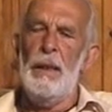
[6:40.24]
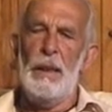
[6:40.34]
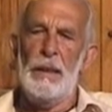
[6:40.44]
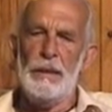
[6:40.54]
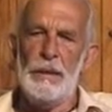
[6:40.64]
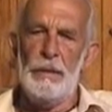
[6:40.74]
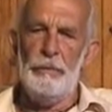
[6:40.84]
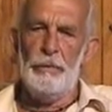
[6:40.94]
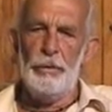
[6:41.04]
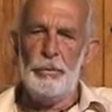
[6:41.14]
I stayed
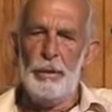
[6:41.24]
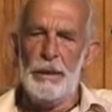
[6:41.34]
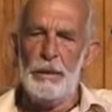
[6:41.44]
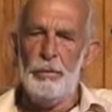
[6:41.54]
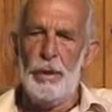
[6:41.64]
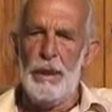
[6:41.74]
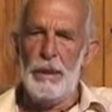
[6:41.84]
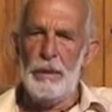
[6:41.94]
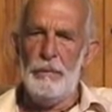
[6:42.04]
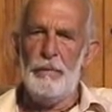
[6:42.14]
for quite a
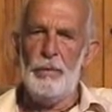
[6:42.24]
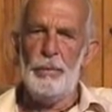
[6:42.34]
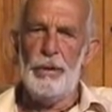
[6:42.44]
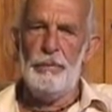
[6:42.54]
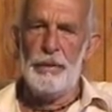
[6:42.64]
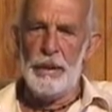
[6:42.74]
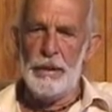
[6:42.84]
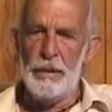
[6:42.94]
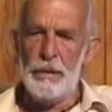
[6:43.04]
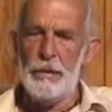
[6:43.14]
while with
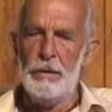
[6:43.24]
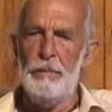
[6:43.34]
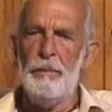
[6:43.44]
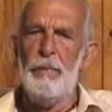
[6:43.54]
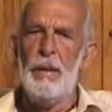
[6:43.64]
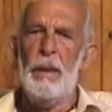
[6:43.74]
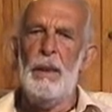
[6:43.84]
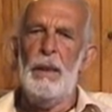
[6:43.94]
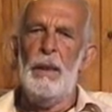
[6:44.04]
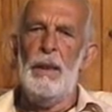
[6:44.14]
friends,
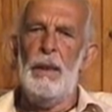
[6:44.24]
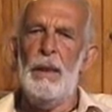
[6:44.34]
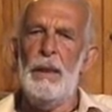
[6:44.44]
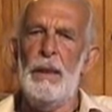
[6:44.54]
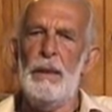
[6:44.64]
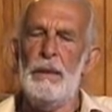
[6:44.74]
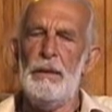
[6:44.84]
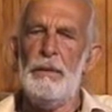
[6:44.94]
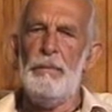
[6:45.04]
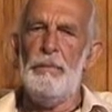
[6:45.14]
and
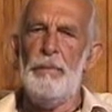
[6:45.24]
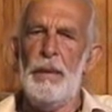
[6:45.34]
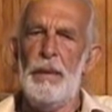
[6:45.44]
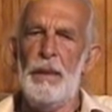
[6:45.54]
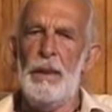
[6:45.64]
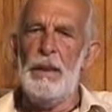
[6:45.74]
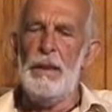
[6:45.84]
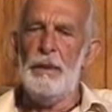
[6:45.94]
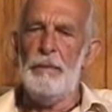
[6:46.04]
they